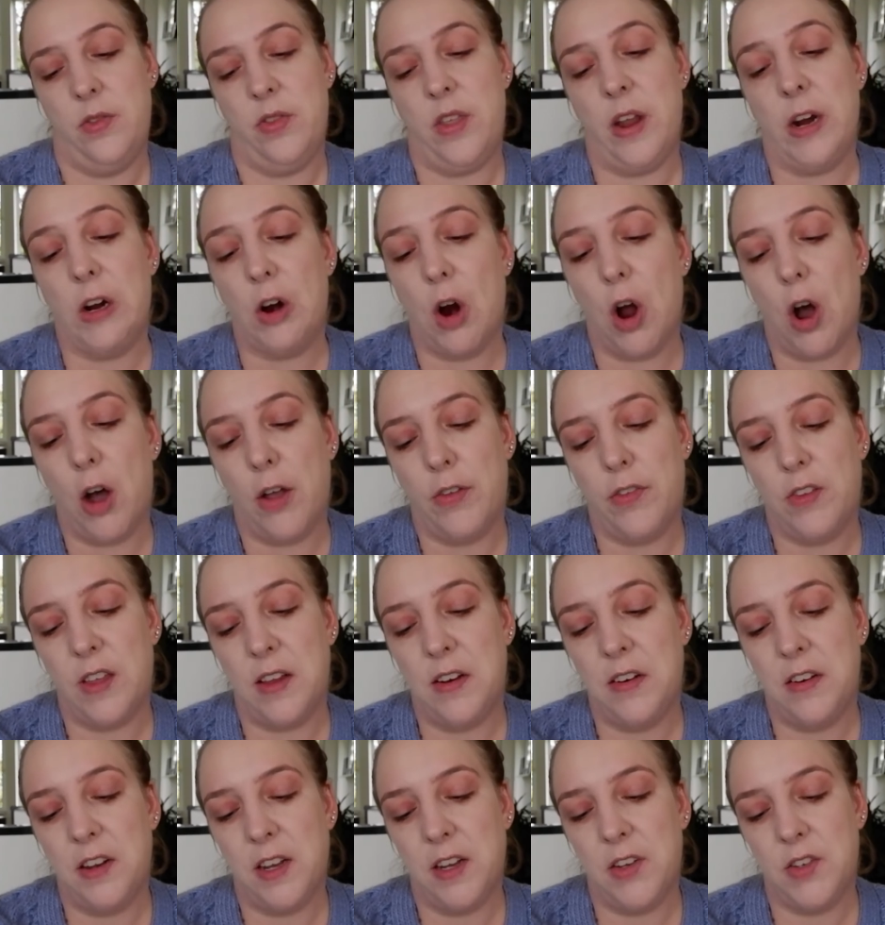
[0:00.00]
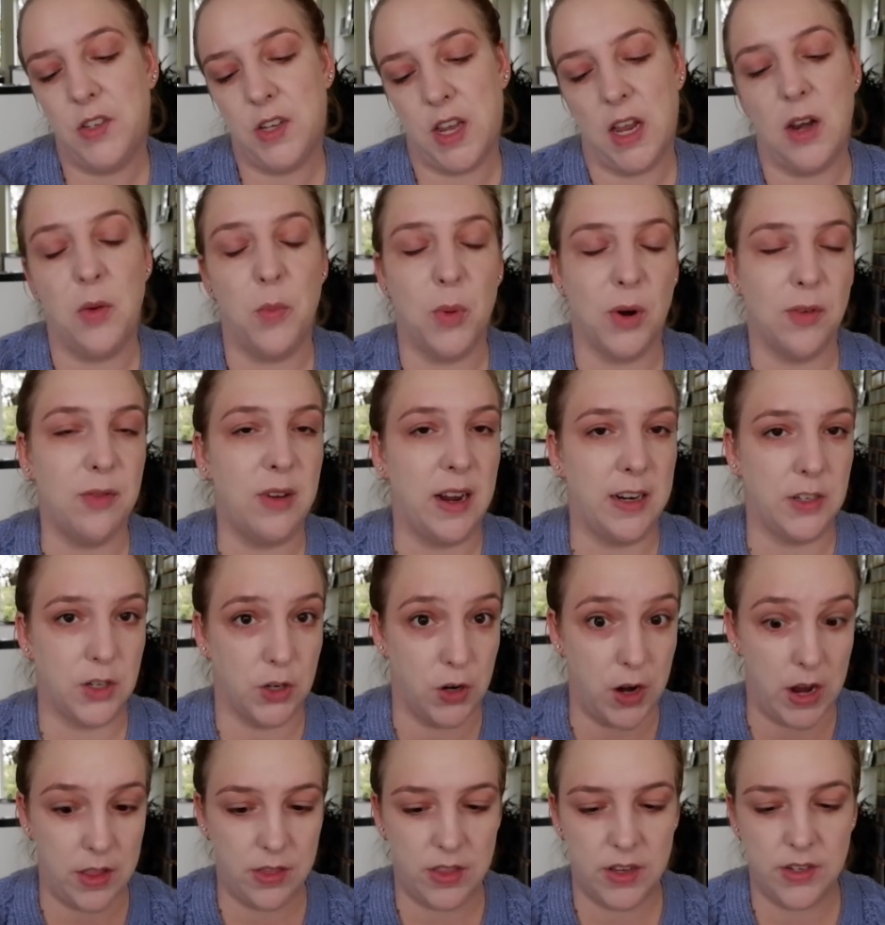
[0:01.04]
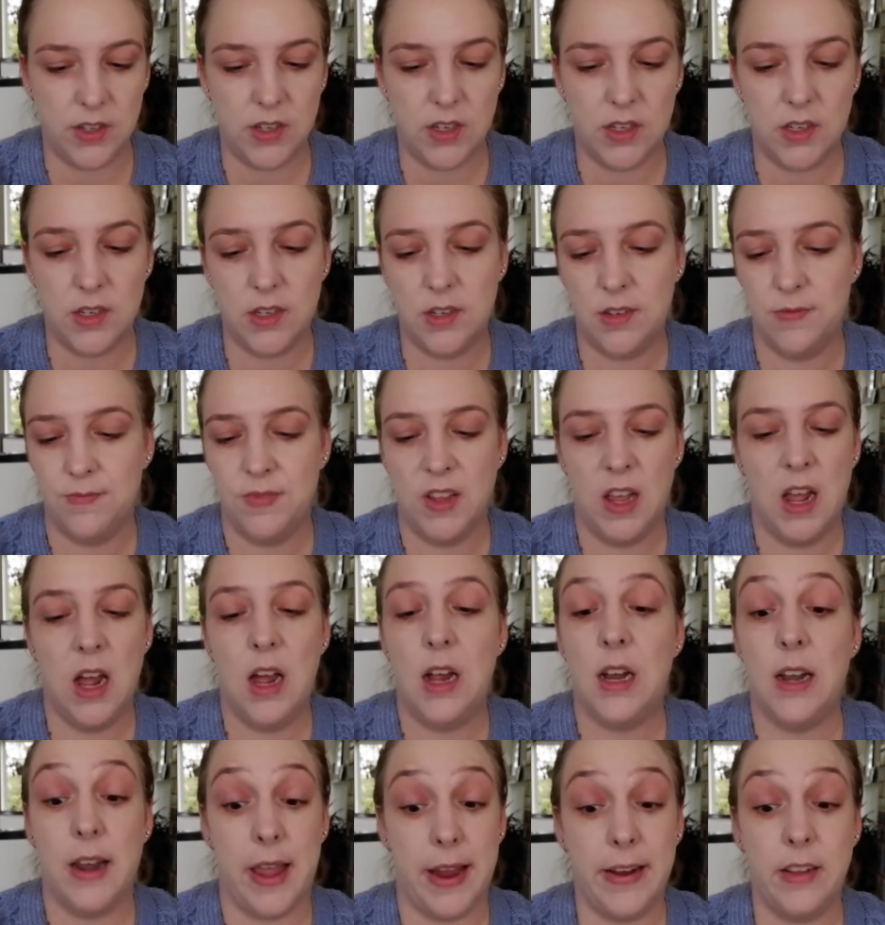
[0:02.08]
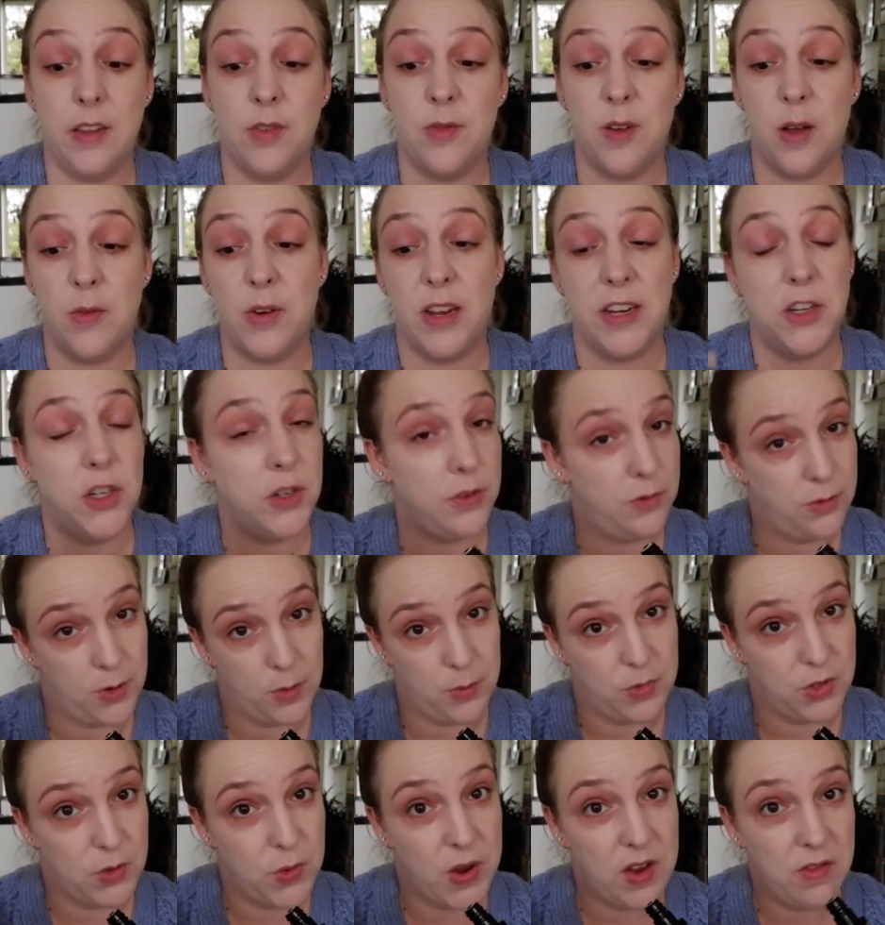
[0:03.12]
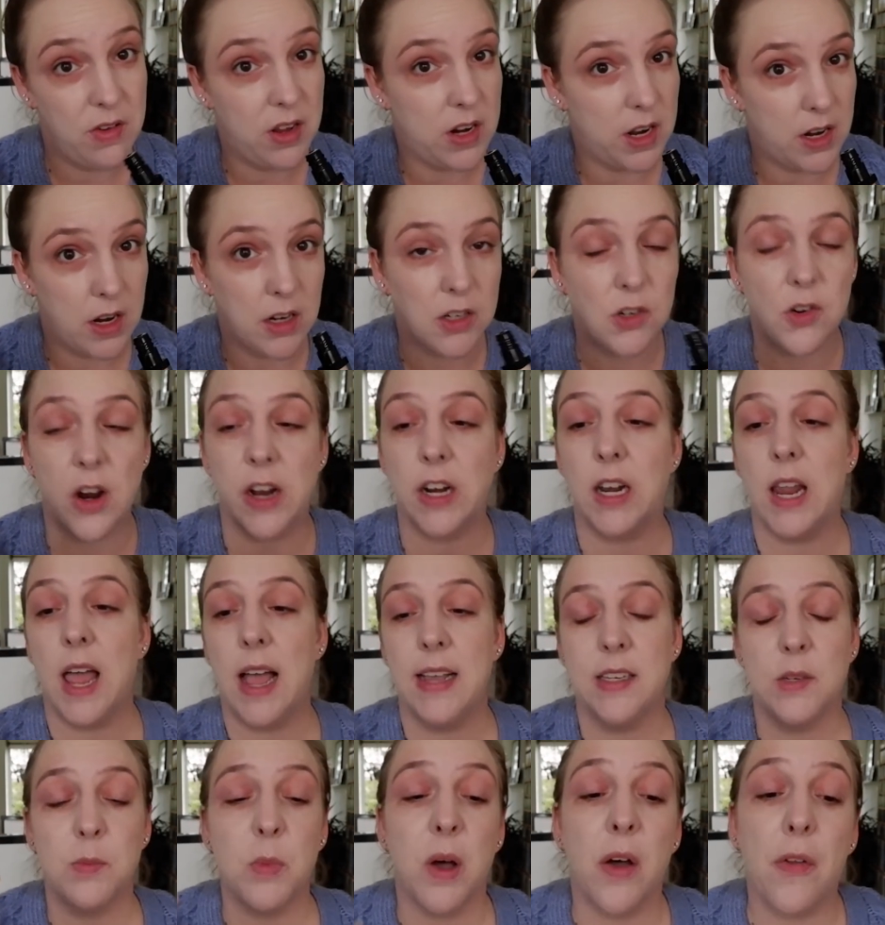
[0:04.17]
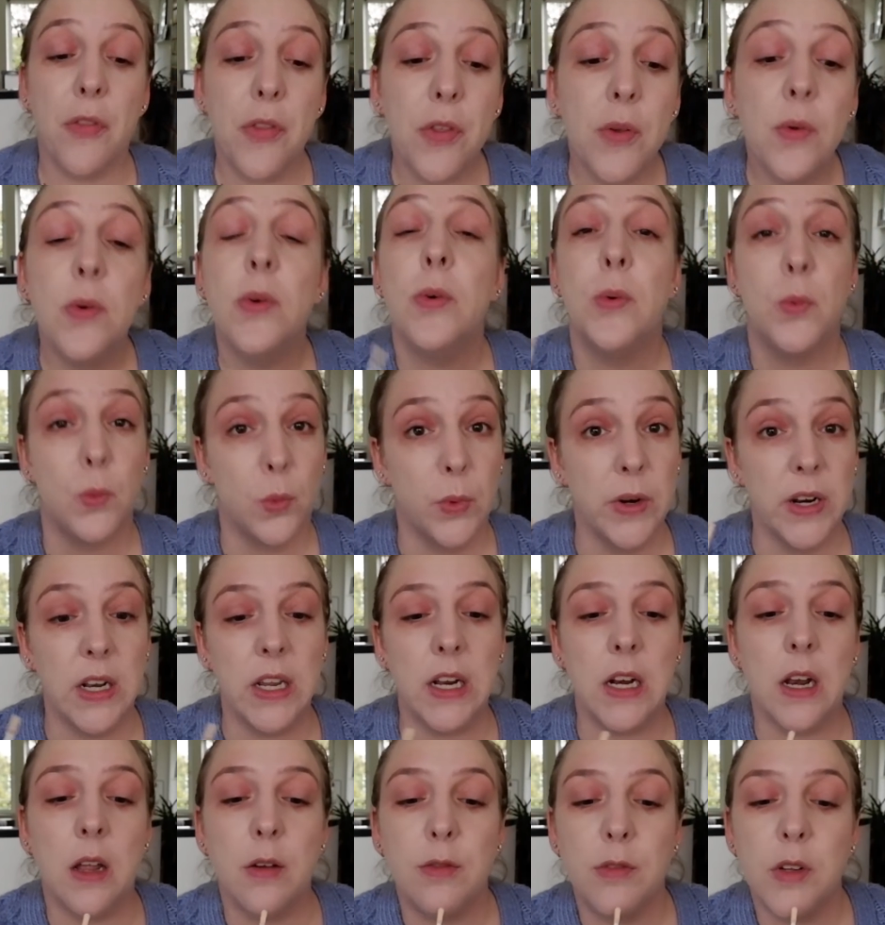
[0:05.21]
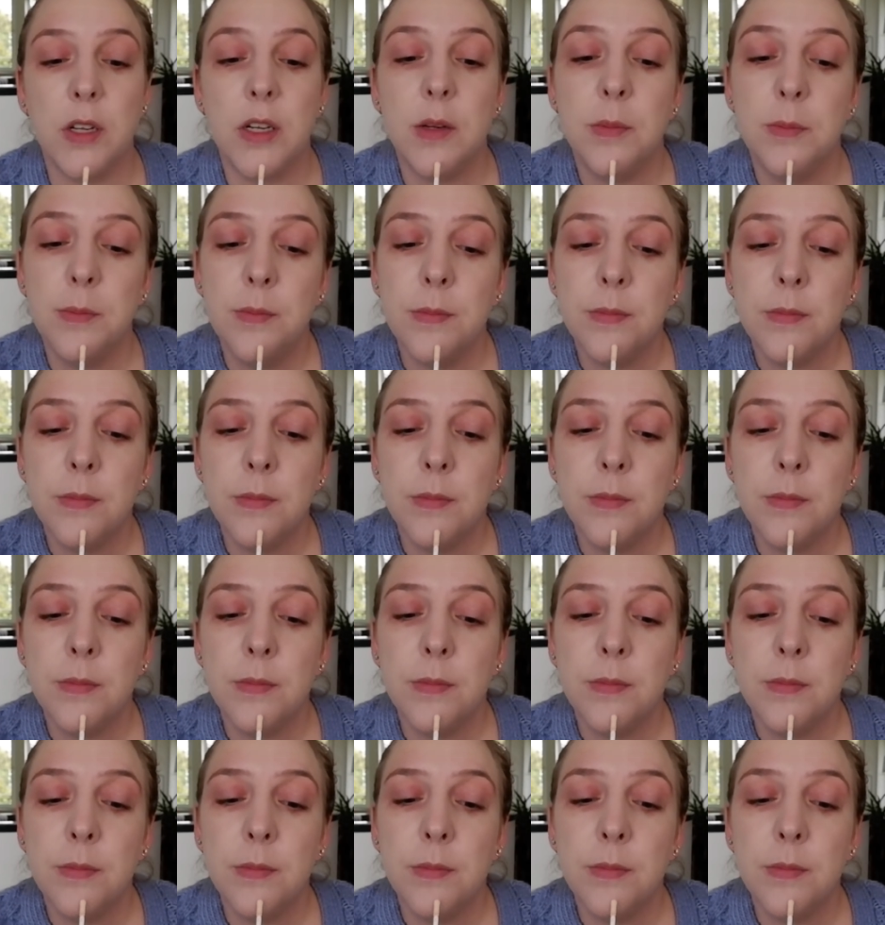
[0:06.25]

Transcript: their Authentik Skin Perfector. And this is like the foundation from Zoeva that I tried last month, really lovely.